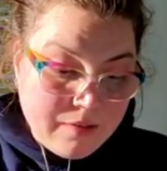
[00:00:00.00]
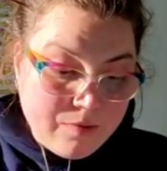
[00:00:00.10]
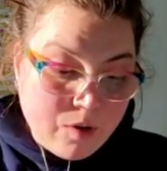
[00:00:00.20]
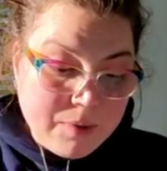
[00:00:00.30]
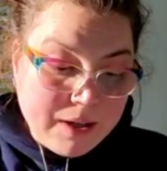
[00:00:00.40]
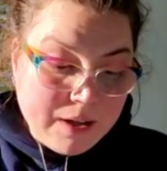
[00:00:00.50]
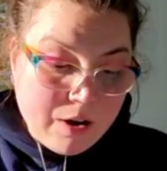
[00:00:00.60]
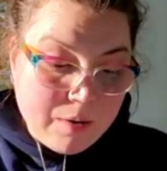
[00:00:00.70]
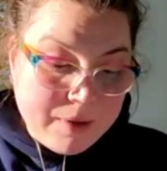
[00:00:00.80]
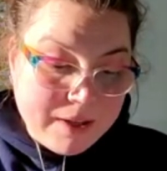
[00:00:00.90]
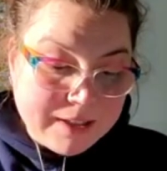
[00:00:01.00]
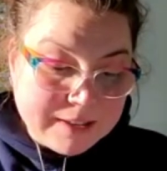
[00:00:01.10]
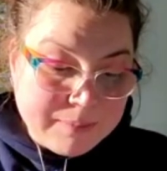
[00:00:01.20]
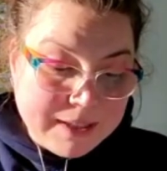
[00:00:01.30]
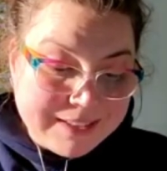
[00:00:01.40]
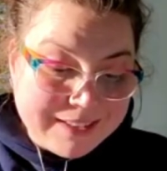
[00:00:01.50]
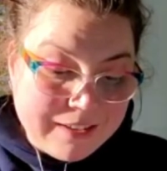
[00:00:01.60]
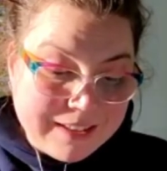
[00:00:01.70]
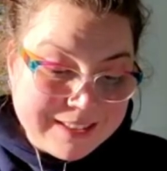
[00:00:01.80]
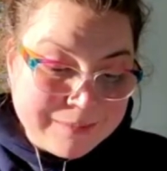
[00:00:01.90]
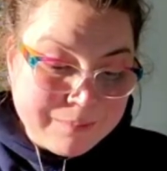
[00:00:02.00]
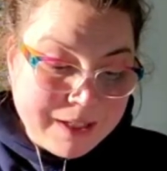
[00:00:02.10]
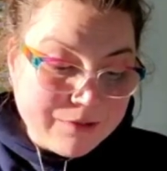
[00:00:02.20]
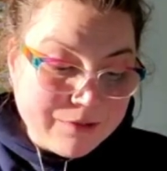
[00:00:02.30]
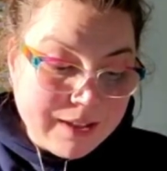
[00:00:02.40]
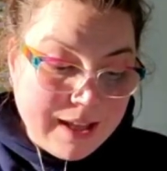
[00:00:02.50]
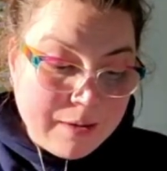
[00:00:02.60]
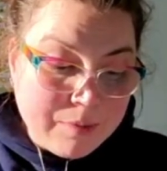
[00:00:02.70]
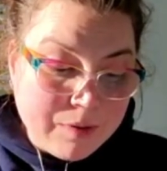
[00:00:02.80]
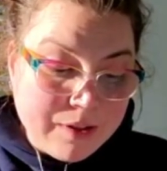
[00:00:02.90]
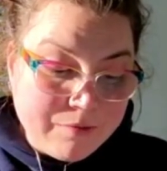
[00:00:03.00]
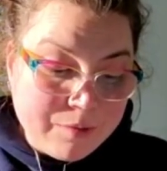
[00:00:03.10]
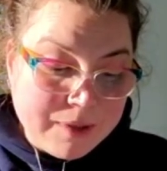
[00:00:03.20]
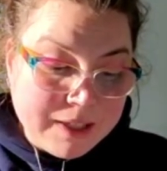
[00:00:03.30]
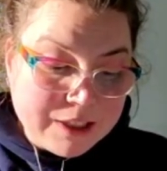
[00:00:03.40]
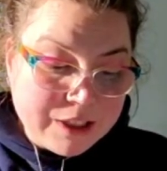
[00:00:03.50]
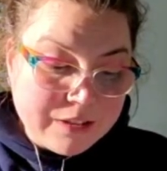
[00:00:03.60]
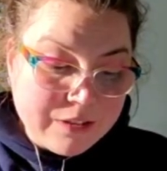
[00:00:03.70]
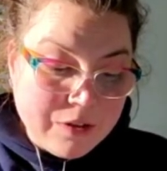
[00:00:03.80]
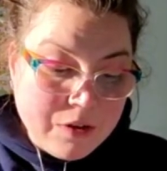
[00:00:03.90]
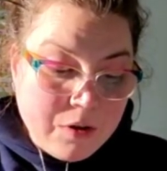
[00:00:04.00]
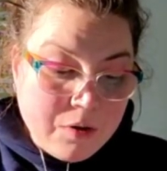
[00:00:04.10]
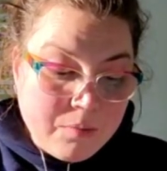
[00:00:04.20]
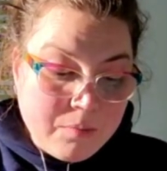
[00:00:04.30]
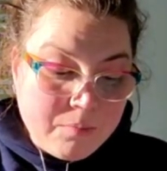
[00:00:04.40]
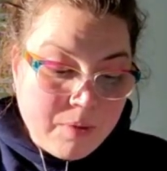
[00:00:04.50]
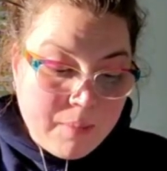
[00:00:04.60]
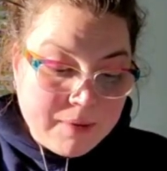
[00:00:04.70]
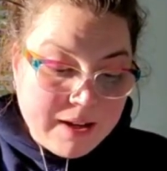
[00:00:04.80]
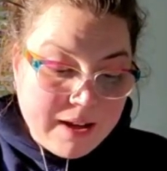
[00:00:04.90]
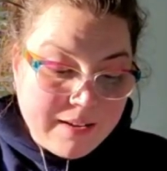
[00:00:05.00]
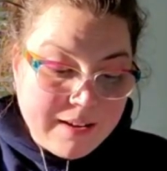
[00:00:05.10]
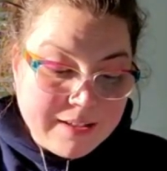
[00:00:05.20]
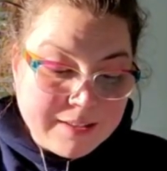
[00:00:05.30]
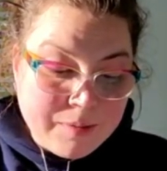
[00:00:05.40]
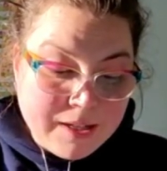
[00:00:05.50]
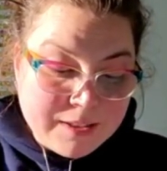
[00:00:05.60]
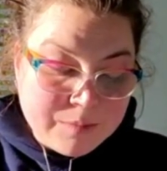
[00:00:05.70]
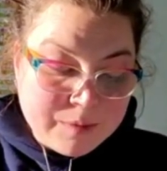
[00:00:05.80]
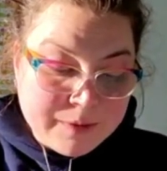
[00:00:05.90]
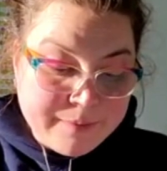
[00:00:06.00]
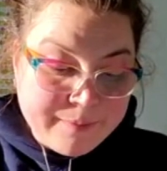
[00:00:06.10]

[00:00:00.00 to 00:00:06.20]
forming our opinions based on as much reliable information, pramana, as possible.